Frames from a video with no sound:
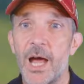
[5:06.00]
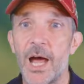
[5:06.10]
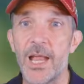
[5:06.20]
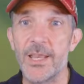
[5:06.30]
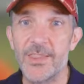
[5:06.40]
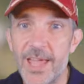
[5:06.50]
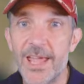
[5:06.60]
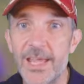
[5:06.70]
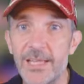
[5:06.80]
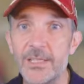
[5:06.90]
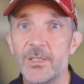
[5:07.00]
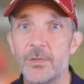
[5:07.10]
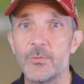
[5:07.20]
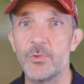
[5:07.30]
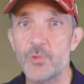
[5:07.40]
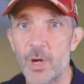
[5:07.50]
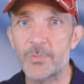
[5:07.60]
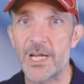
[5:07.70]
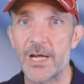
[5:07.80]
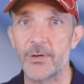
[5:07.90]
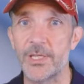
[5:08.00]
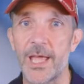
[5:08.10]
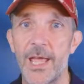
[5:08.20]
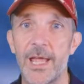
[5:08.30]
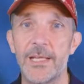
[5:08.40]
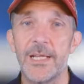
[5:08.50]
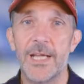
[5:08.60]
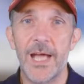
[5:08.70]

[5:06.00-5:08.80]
And then we drop down again,